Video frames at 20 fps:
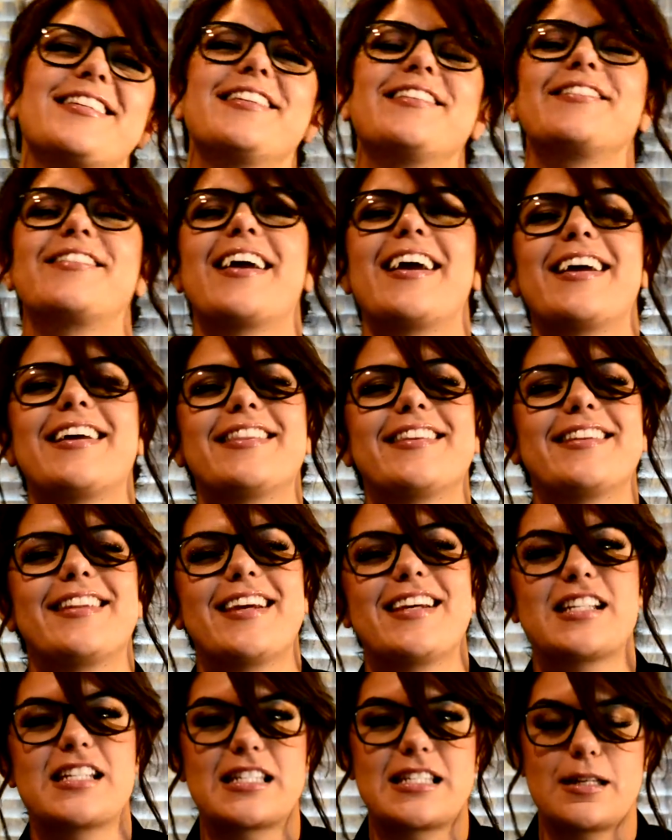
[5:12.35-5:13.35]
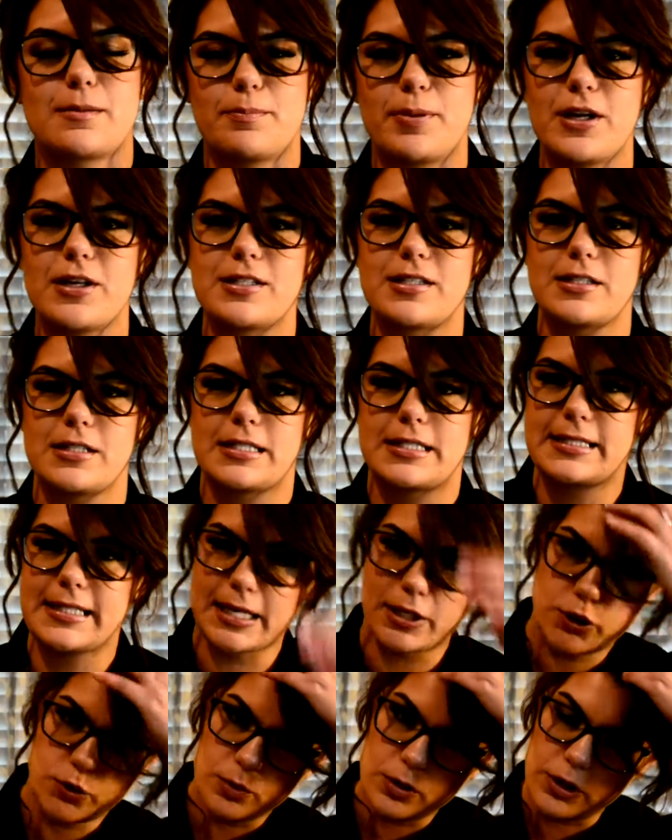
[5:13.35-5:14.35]
in the rain, the latest in personal
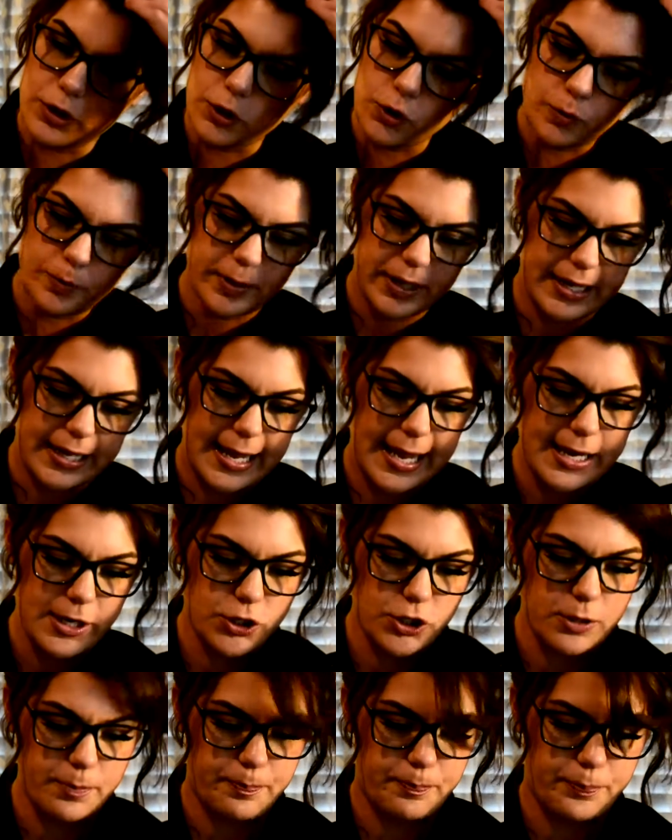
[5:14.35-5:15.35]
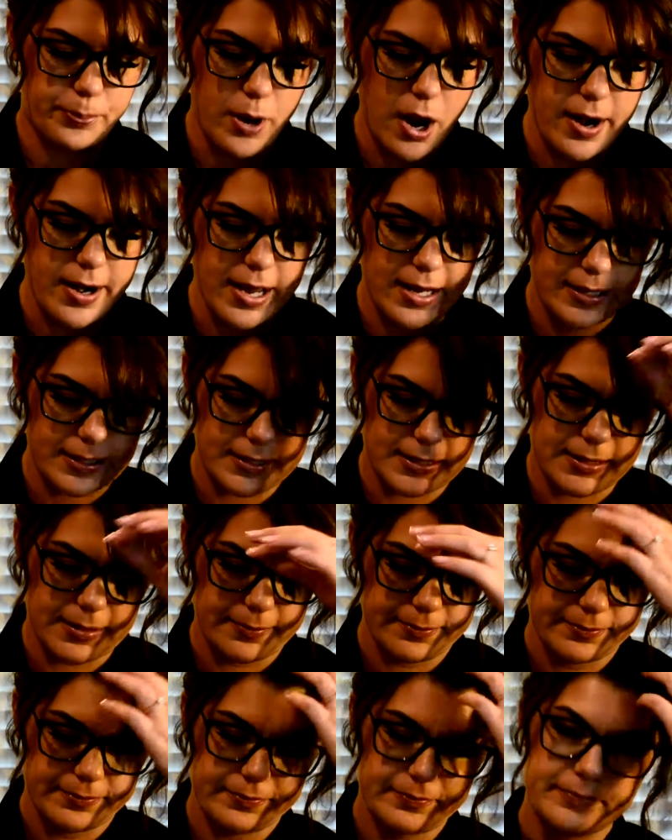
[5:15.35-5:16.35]
sexual lubrication products.
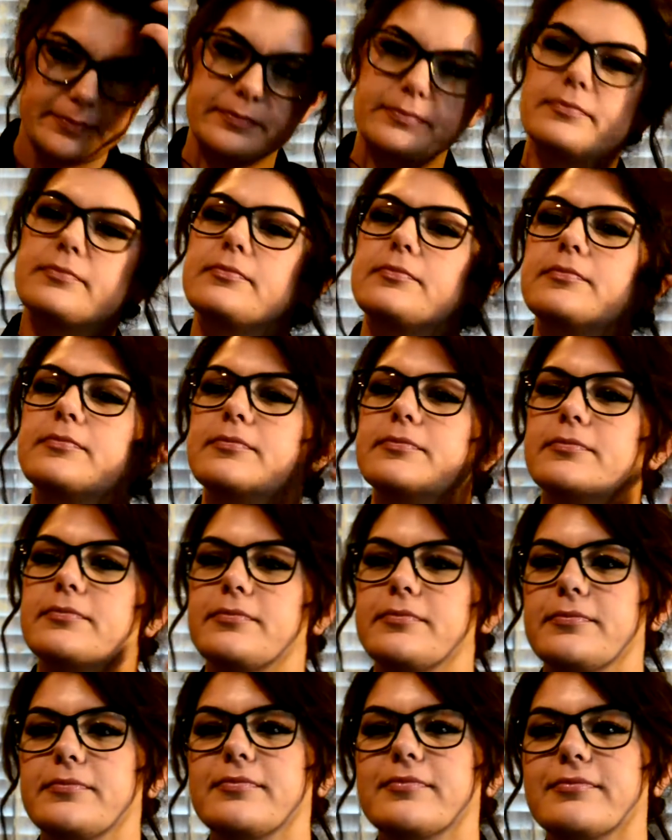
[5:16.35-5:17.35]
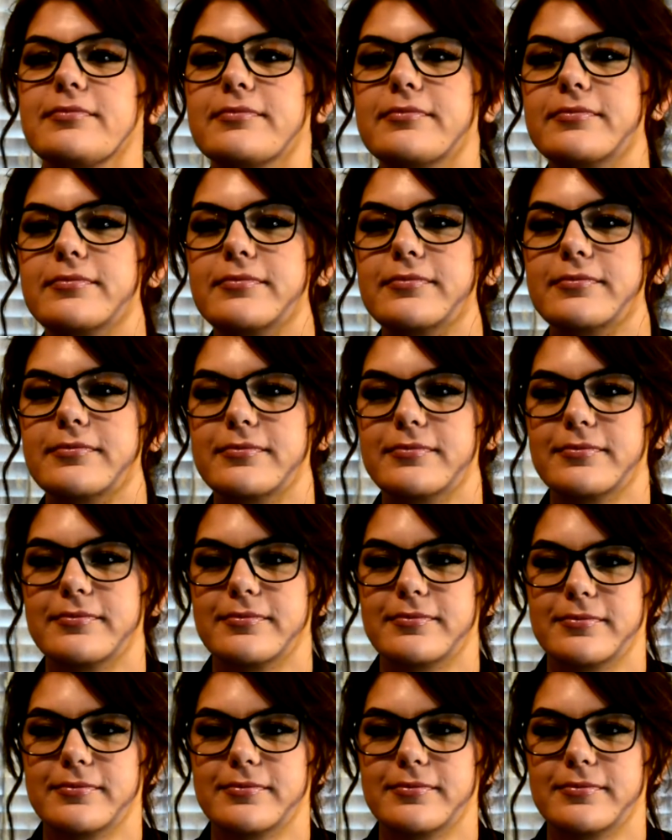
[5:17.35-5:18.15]
So you're doing the what is a podcast